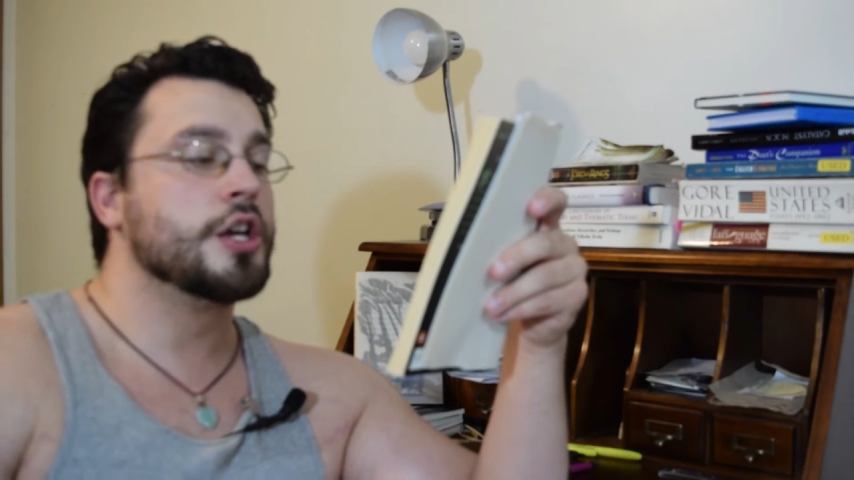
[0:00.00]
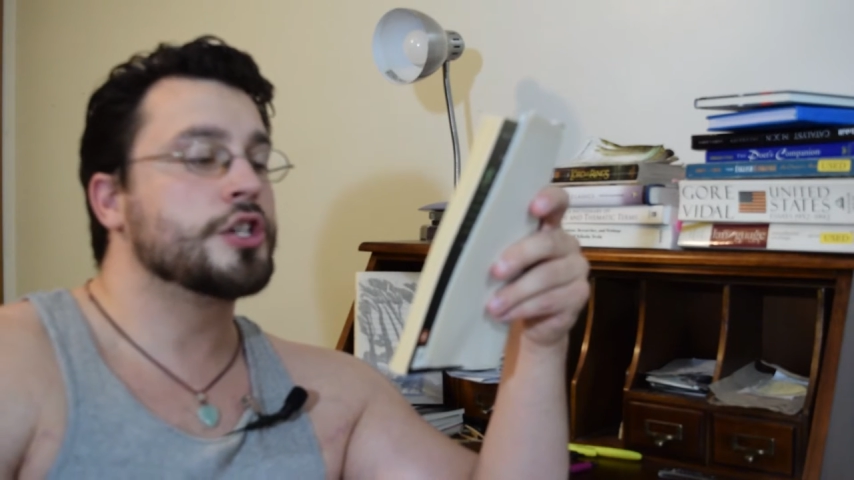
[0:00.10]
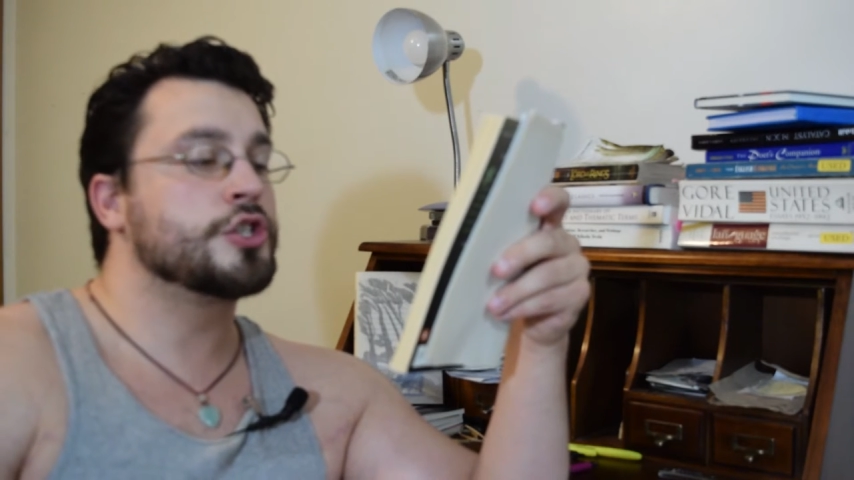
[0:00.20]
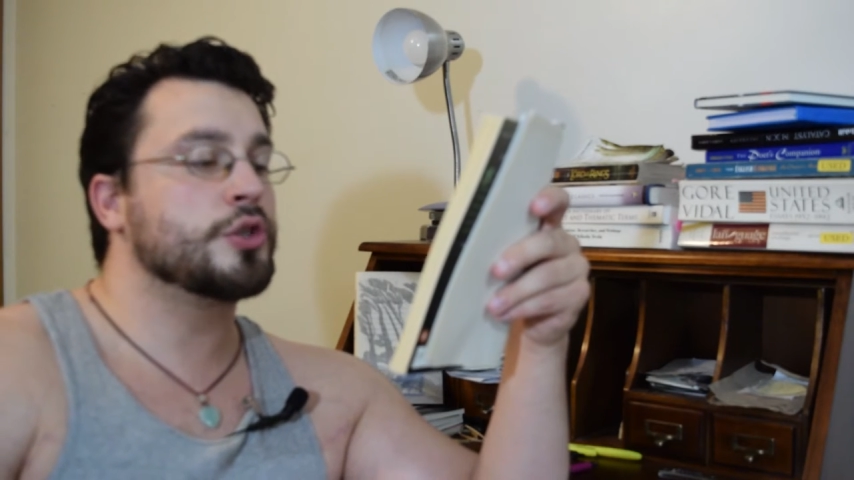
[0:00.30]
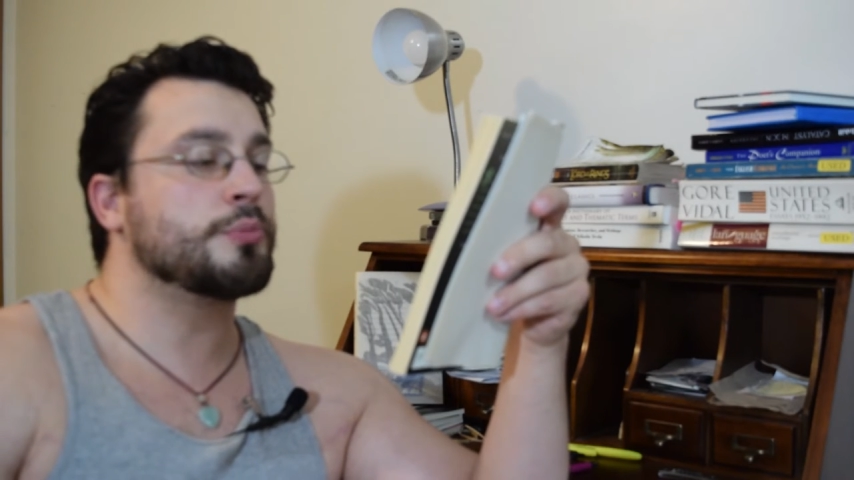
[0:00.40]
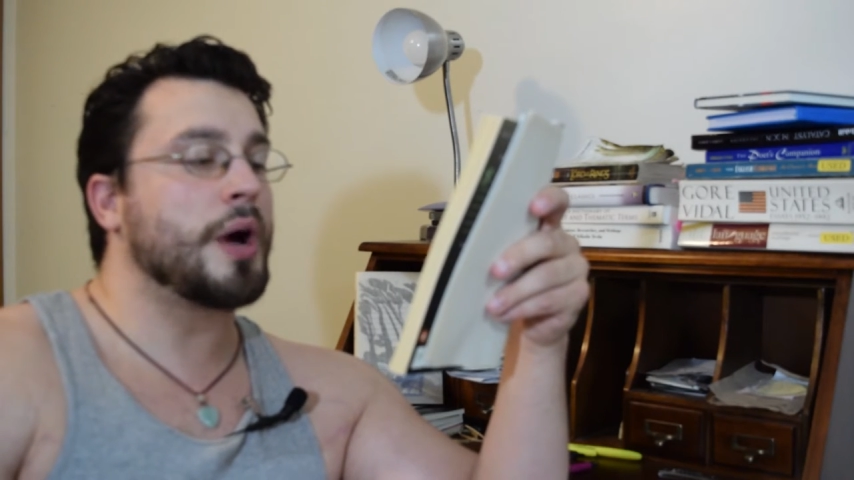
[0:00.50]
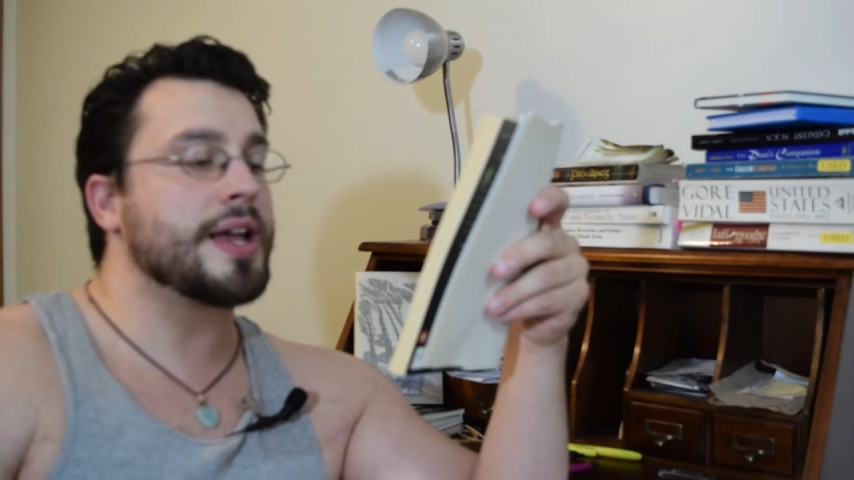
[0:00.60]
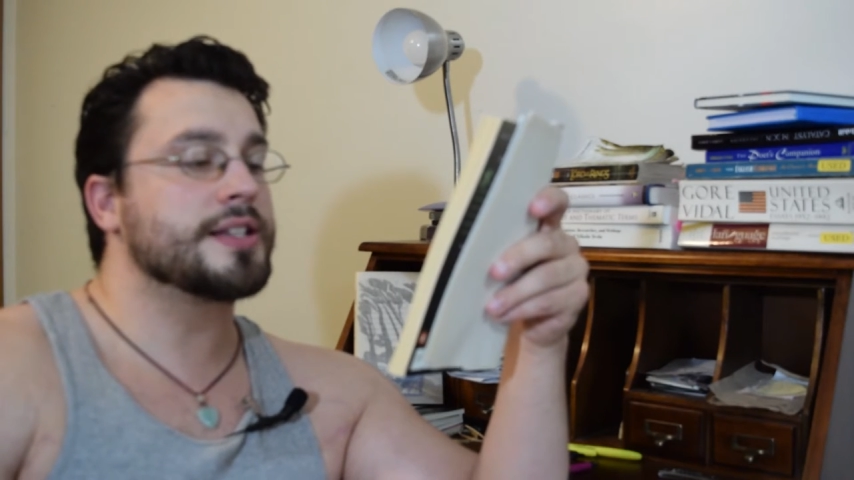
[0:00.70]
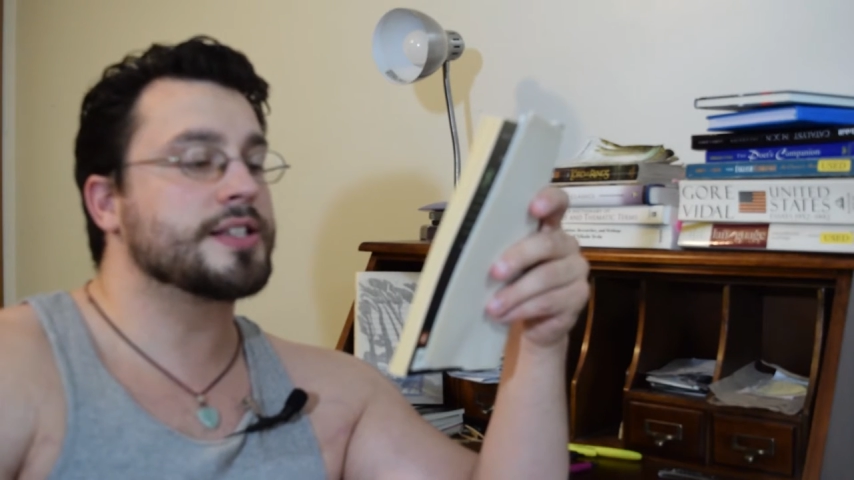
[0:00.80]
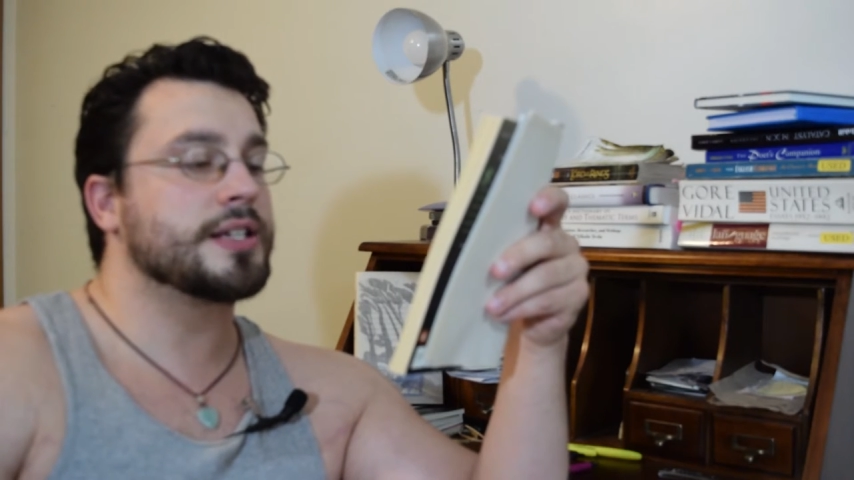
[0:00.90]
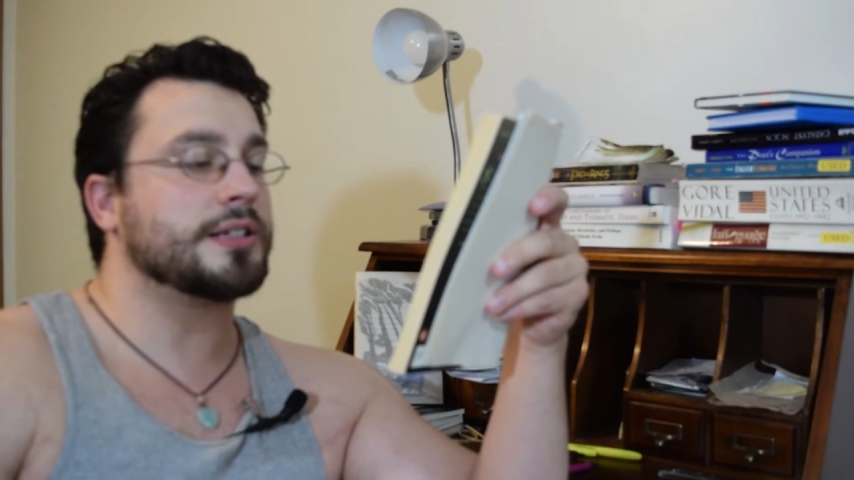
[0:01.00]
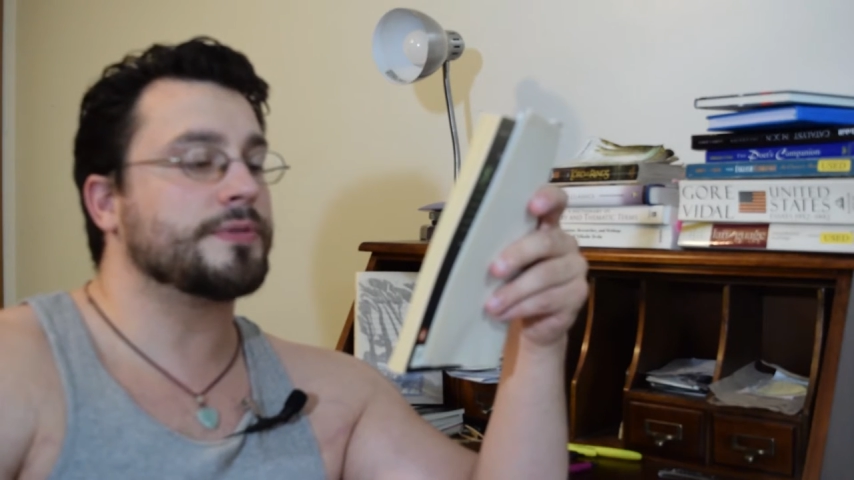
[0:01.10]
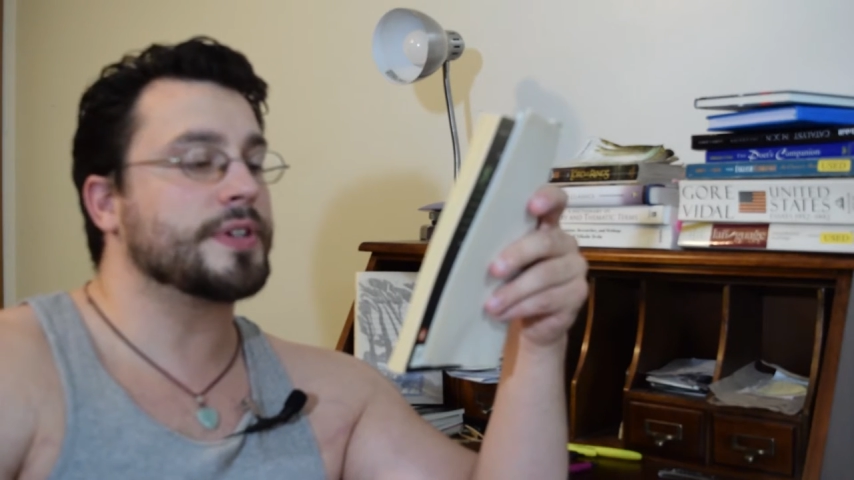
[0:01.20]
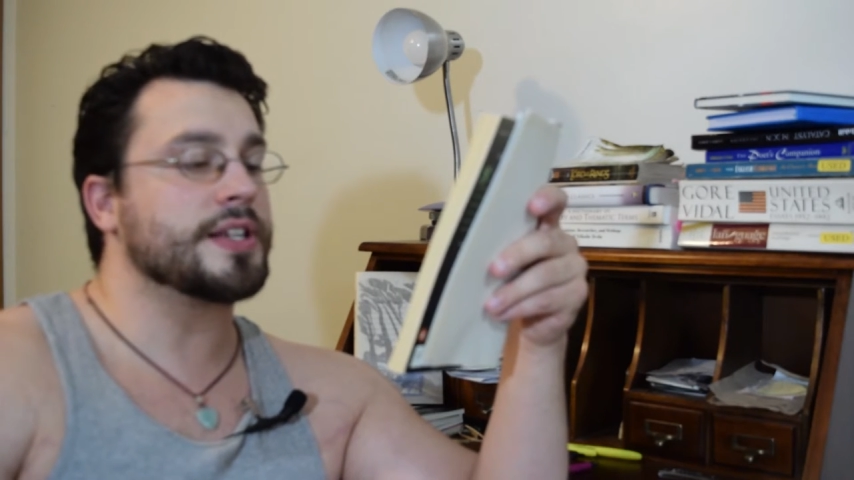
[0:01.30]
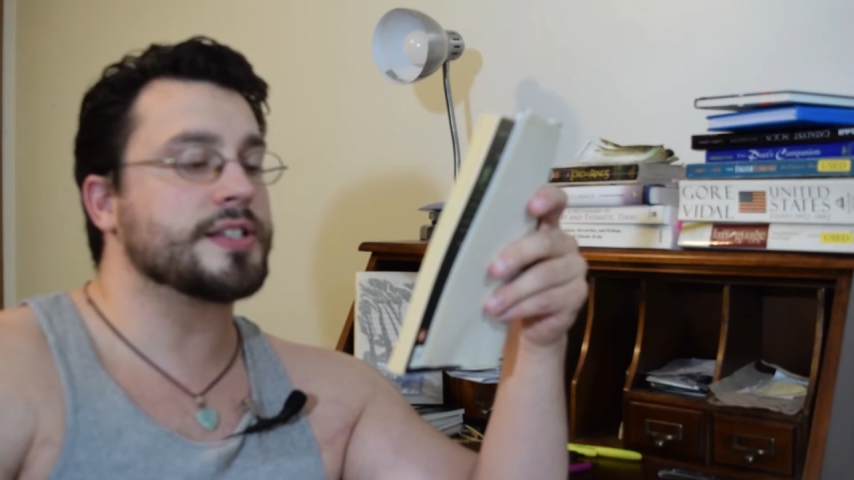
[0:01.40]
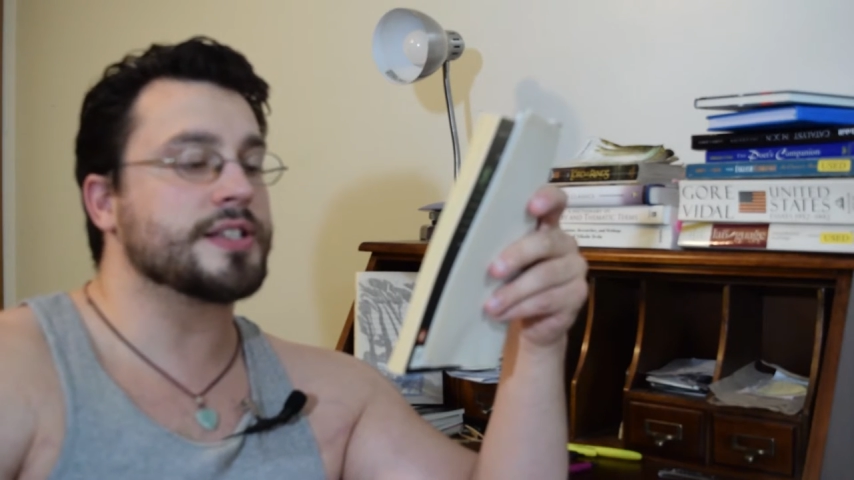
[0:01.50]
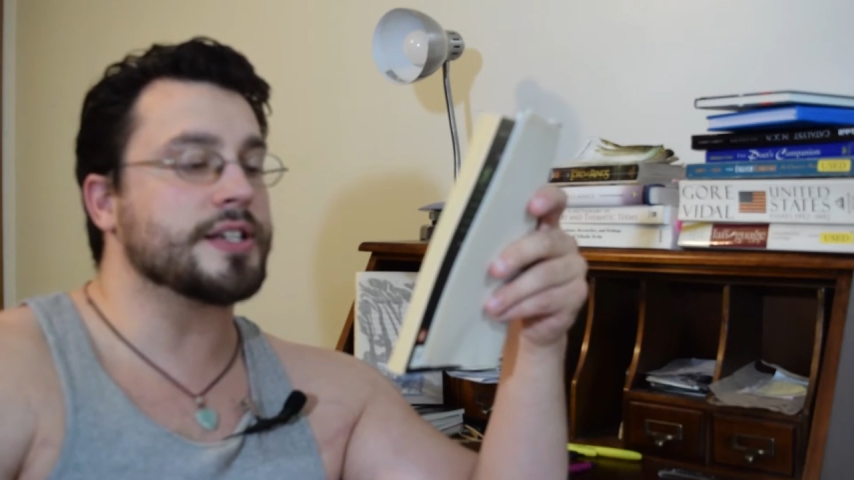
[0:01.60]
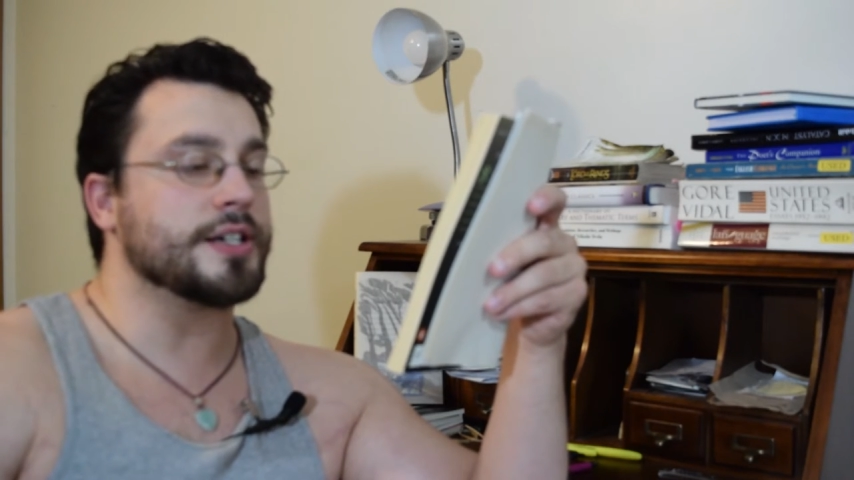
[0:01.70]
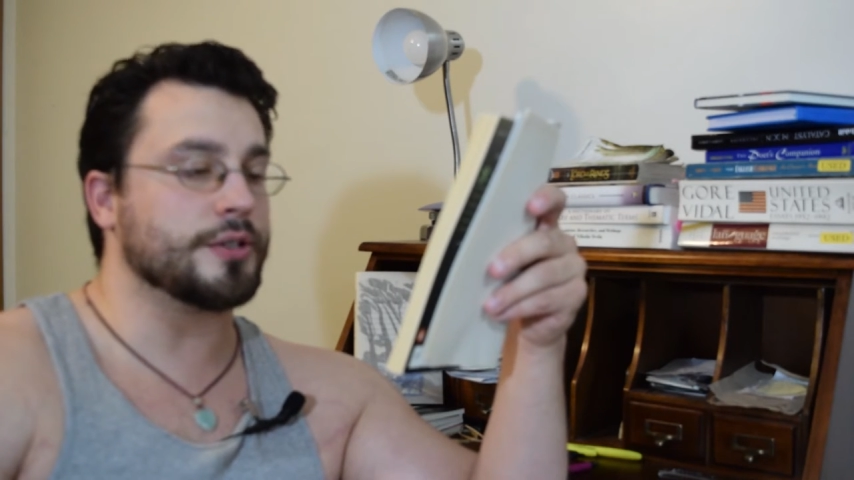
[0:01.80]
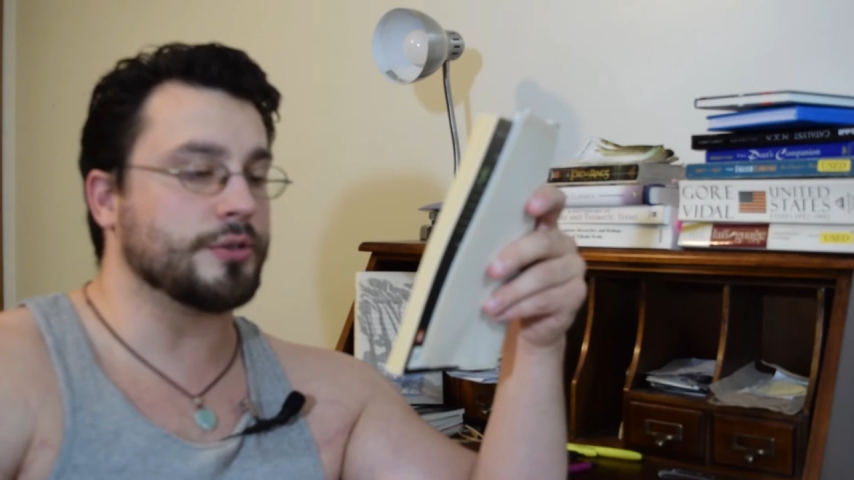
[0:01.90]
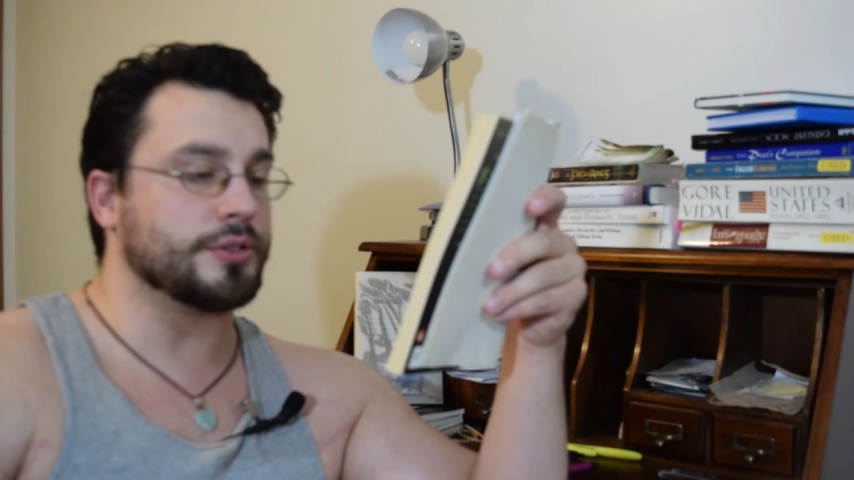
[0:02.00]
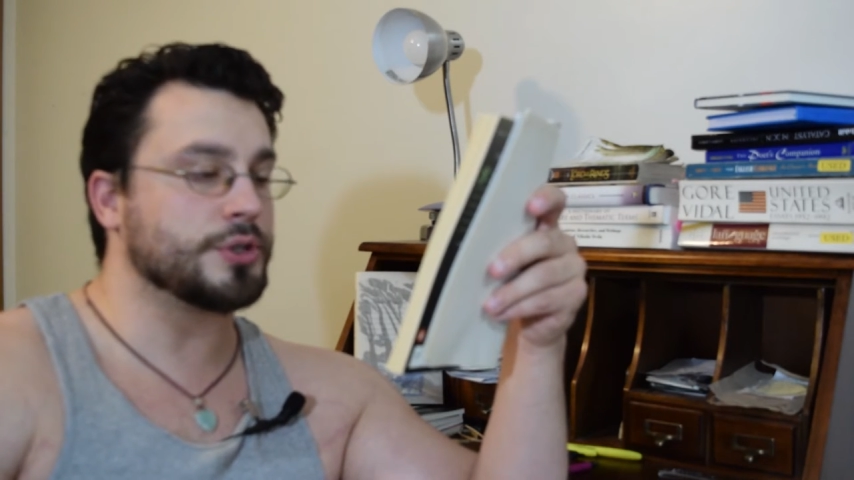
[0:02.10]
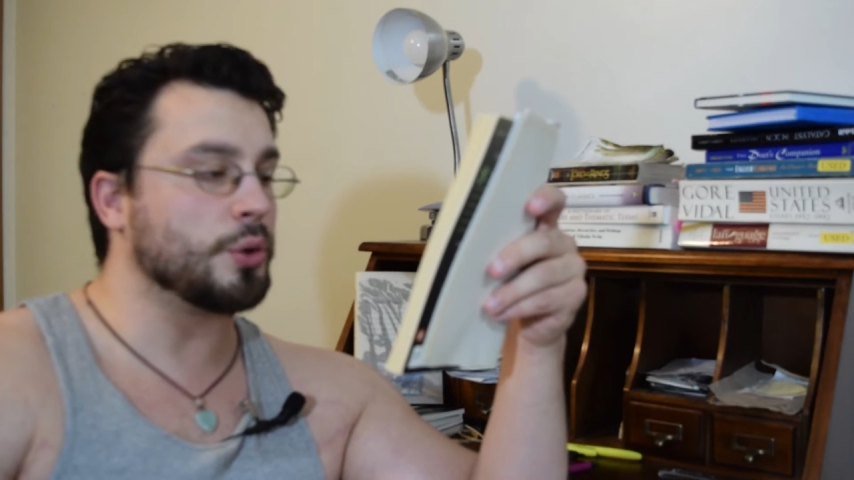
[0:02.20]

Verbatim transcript: stood by itself against the hills,